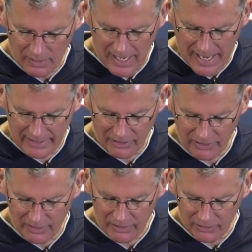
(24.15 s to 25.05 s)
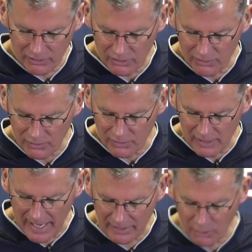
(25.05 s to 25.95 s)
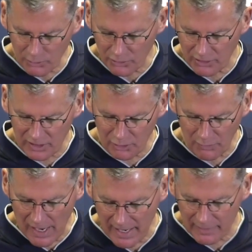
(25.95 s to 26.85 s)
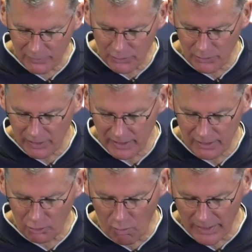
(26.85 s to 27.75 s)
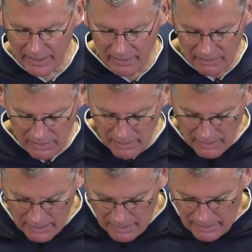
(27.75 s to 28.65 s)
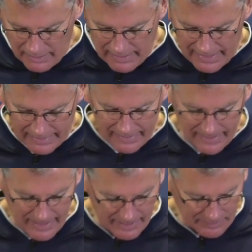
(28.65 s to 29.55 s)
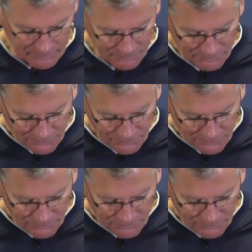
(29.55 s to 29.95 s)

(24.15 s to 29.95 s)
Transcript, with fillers: add to the, these five to the 20 that